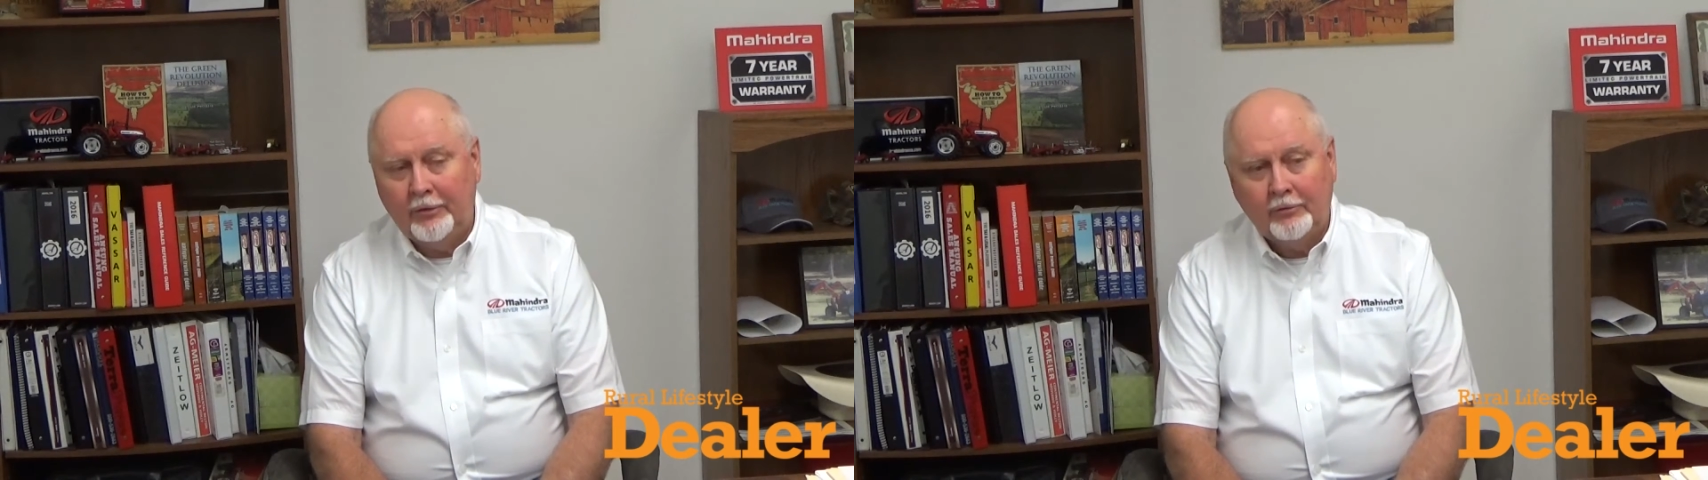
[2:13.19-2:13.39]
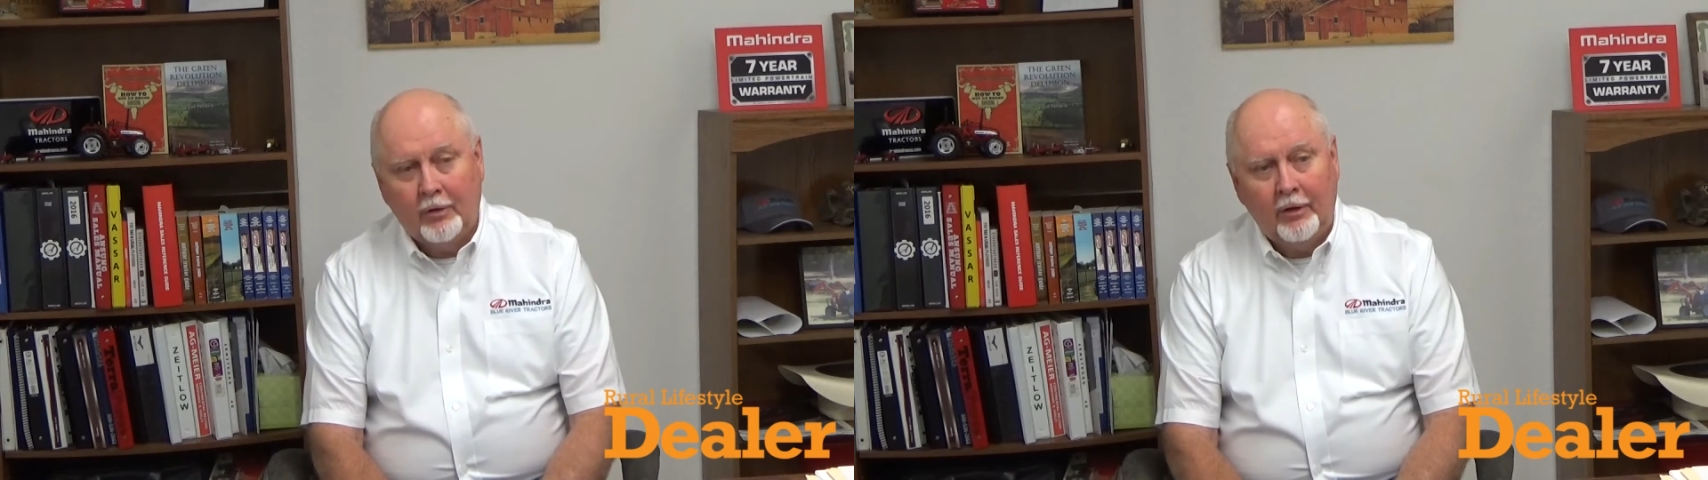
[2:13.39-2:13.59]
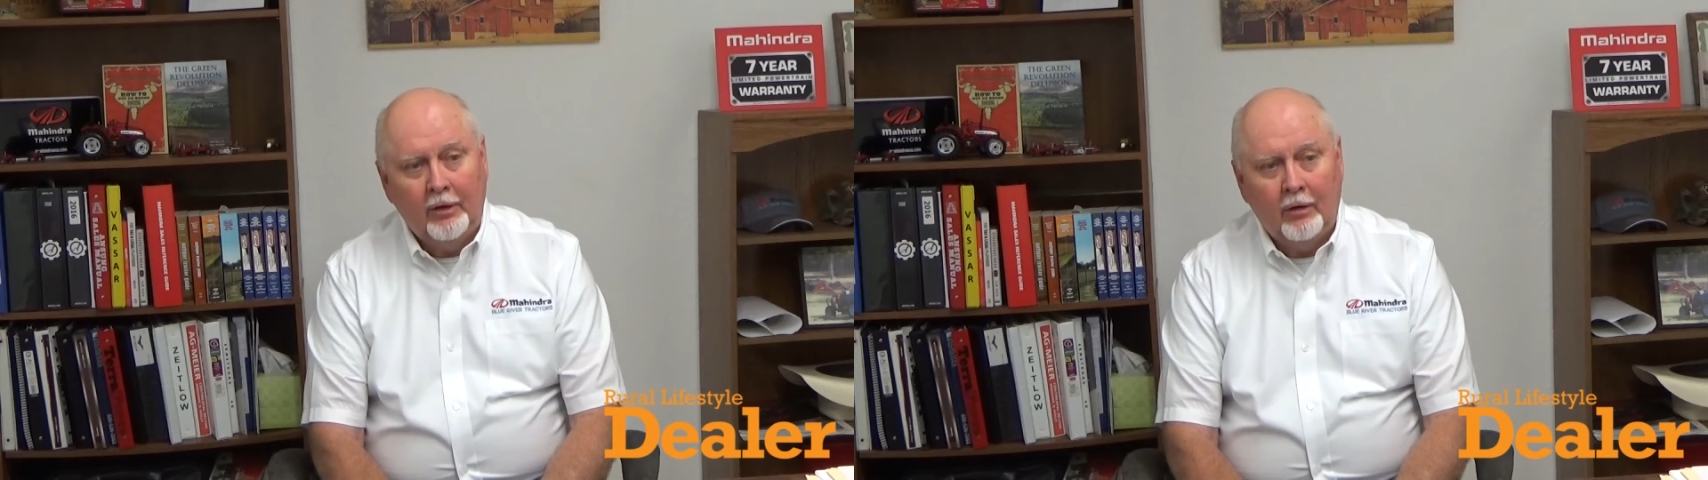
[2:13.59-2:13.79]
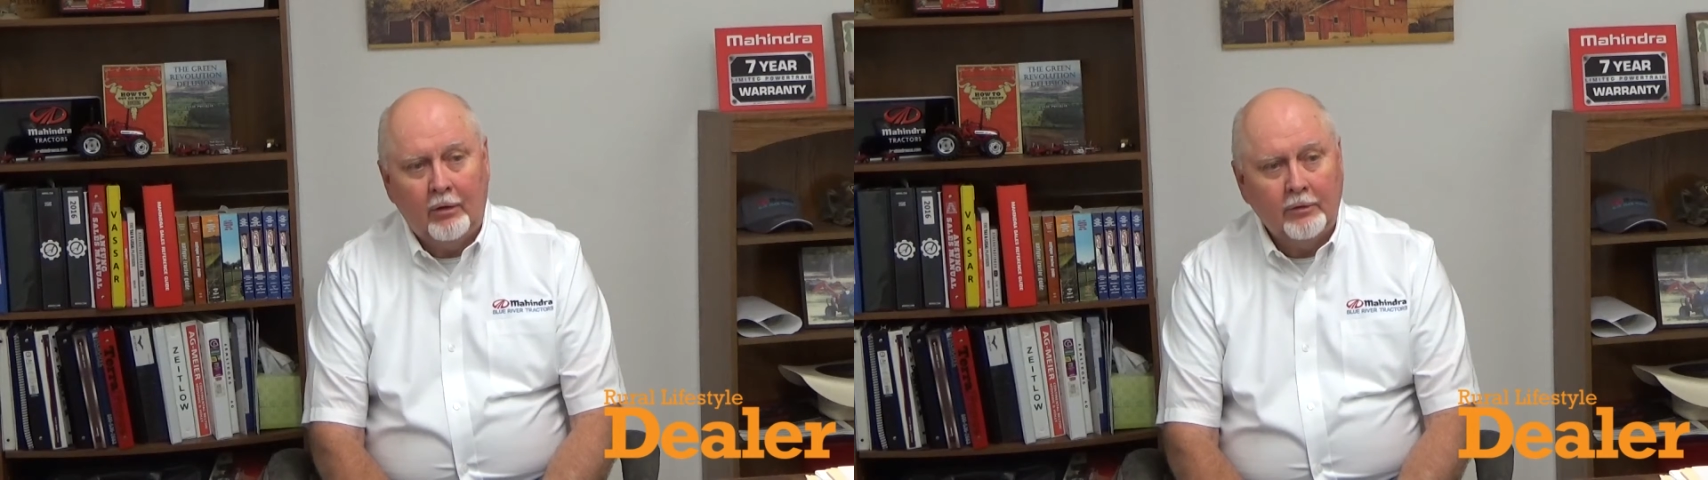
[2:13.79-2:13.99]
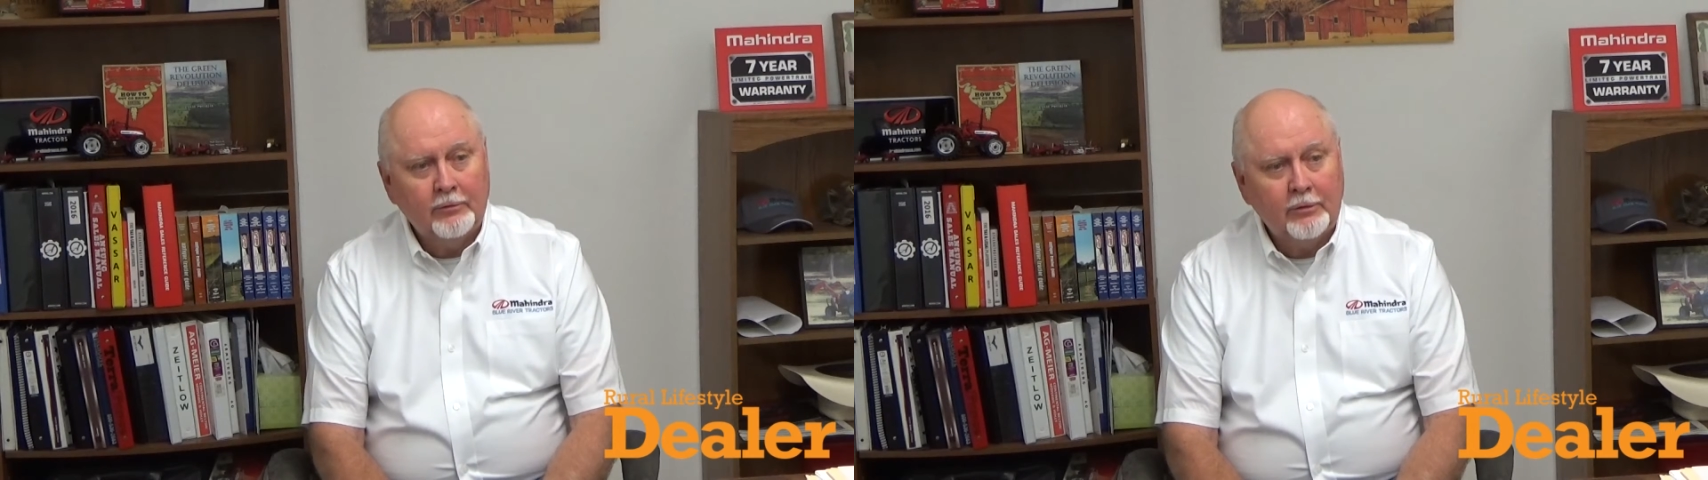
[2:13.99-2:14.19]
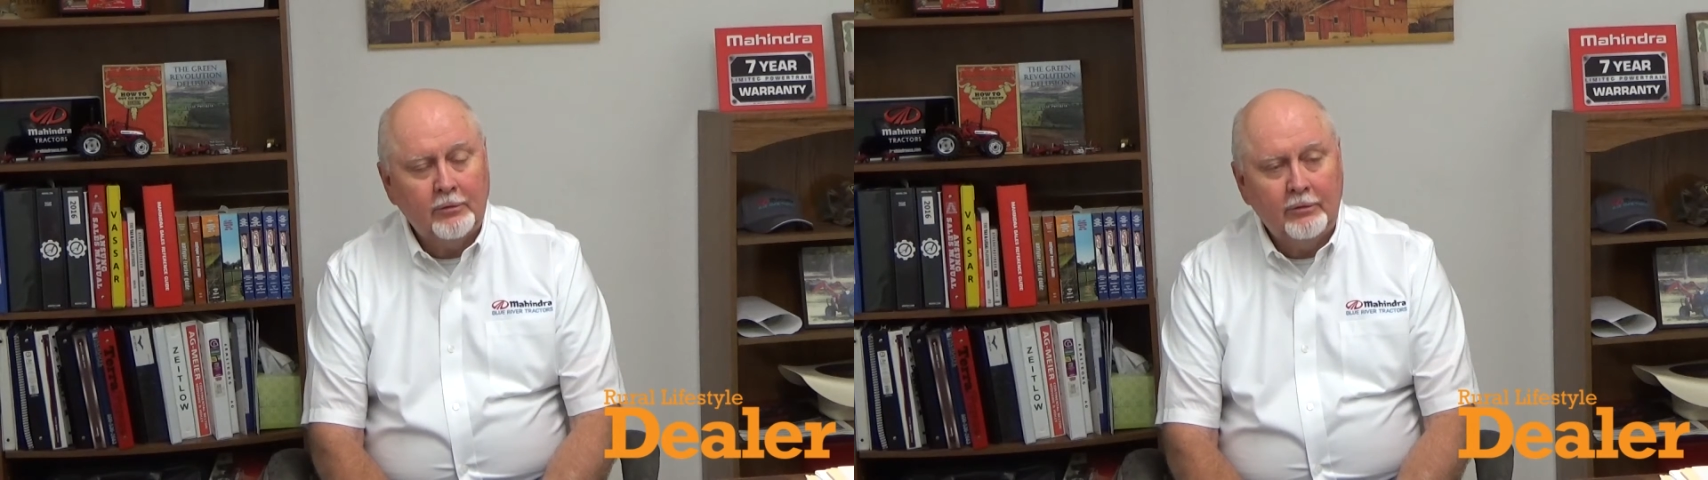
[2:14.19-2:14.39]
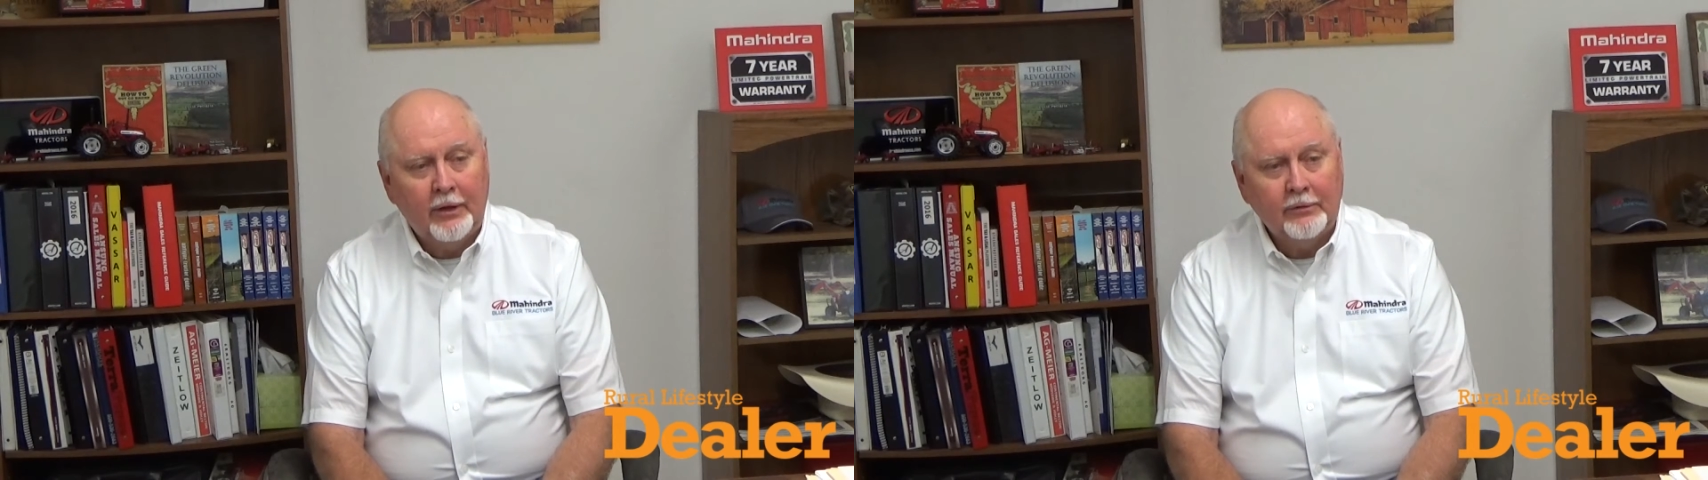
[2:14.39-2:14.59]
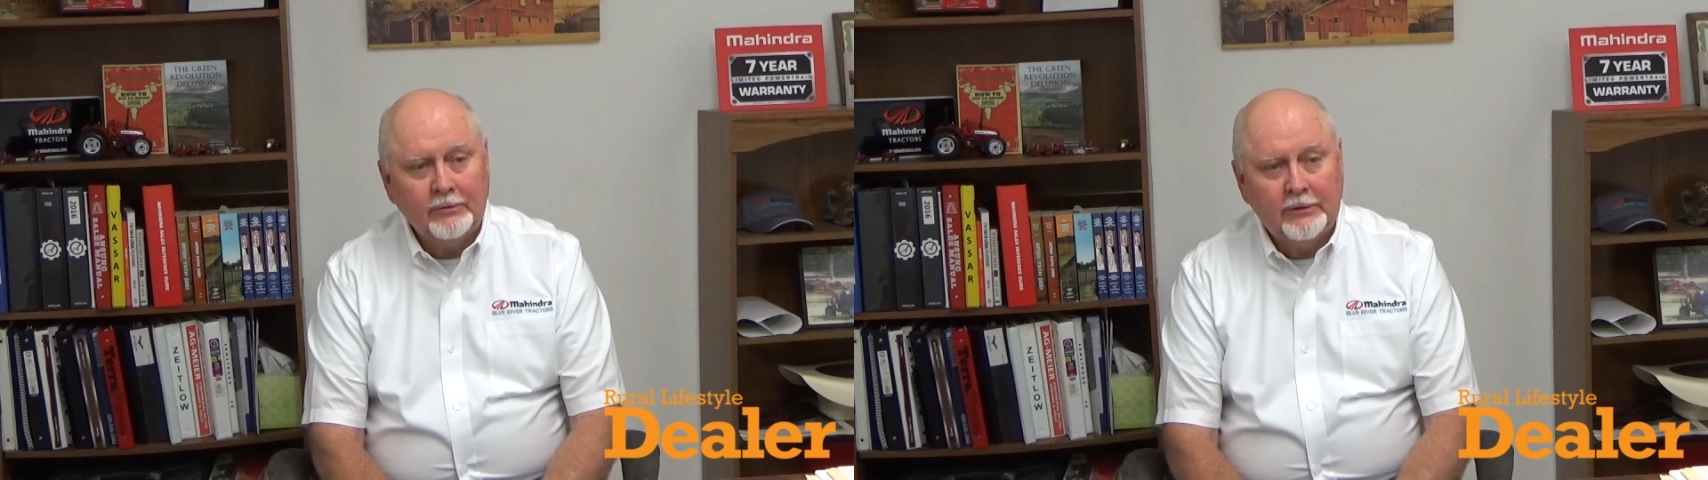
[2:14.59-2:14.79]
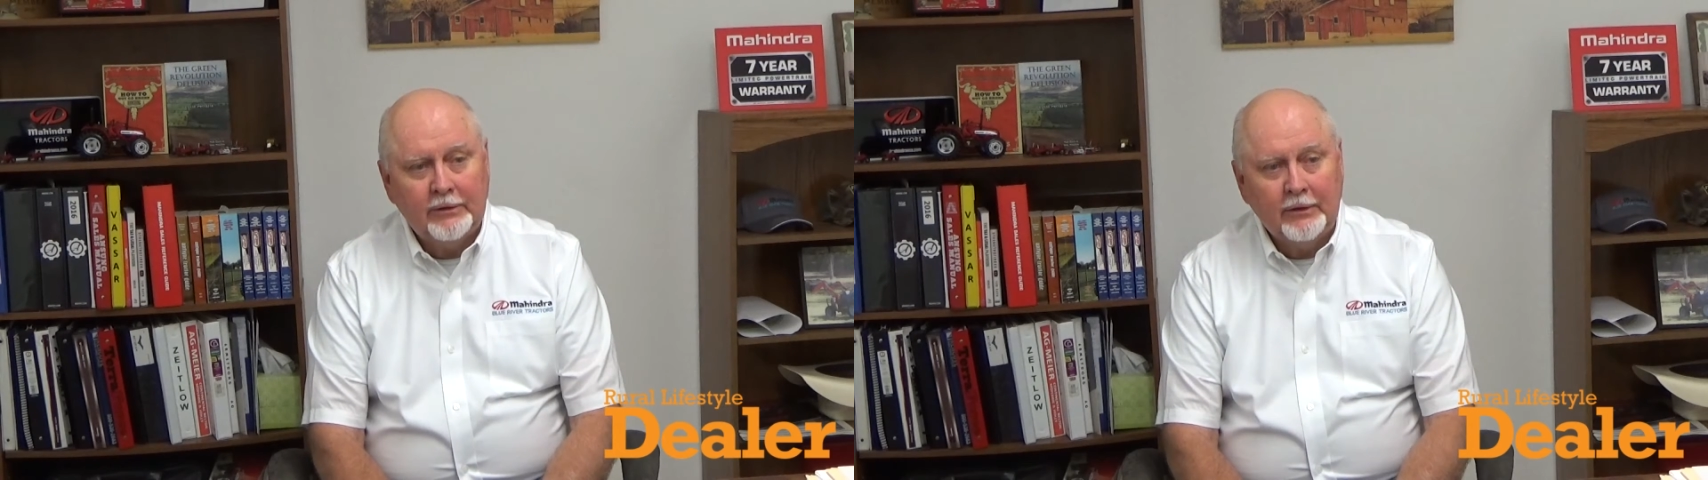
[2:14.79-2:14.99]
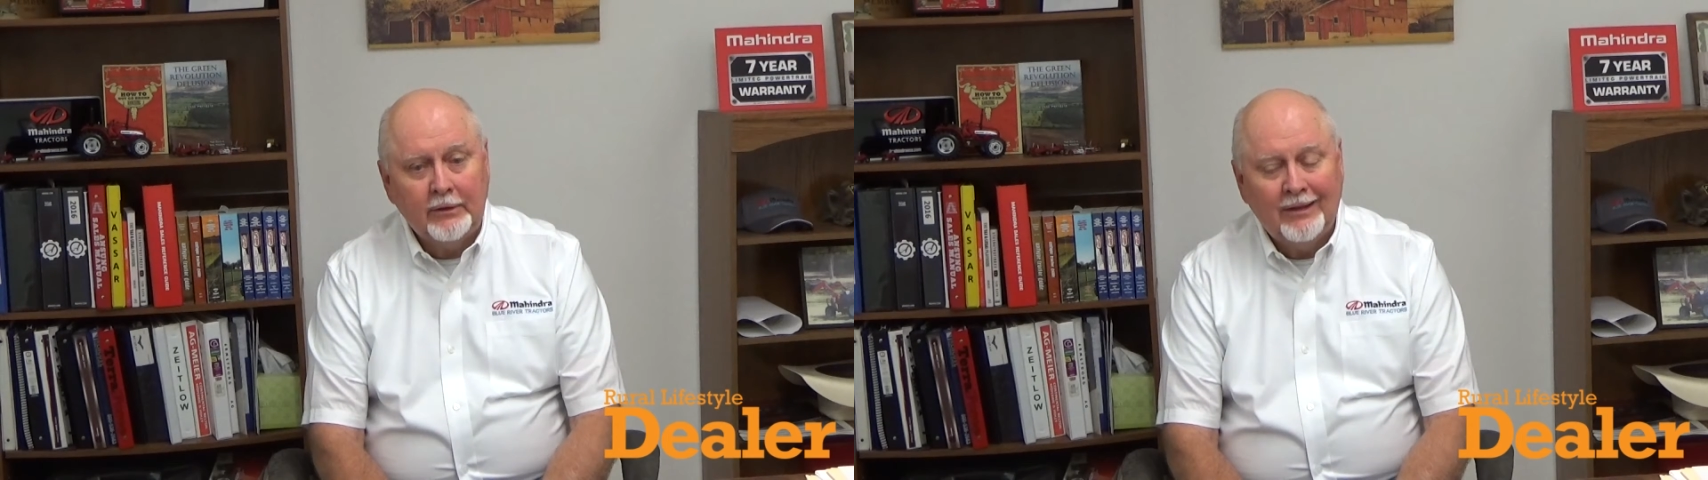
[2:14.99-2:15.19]
We started in August of
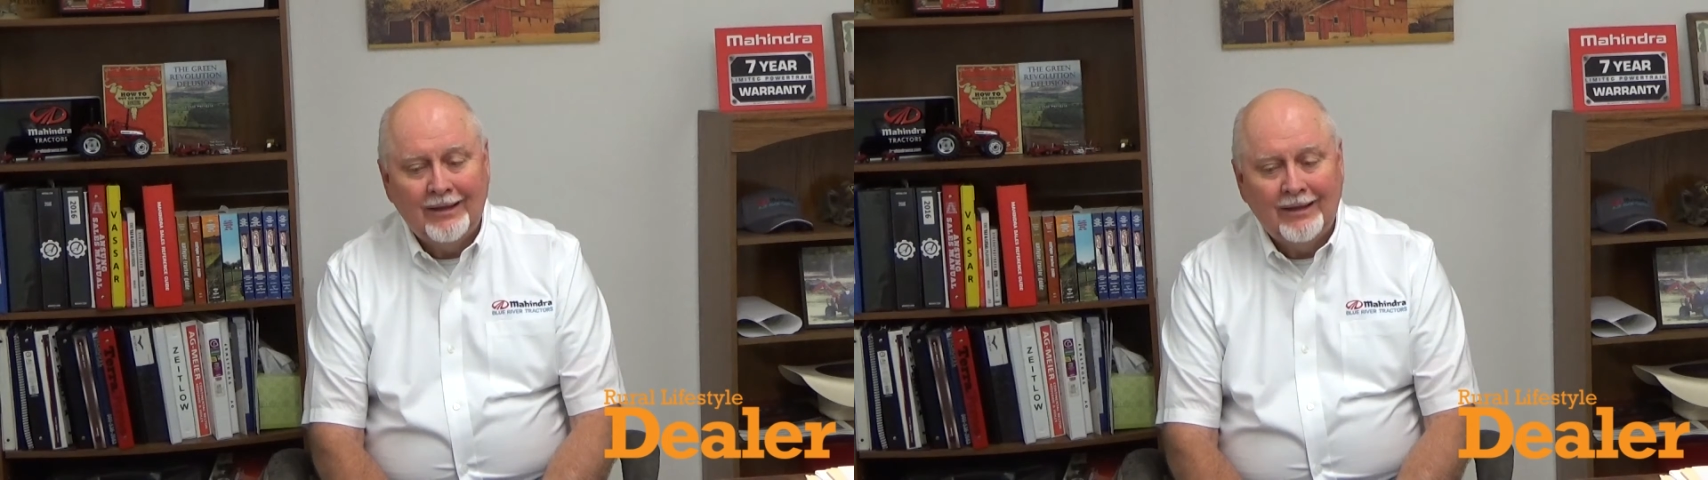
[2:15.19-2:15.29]
2010.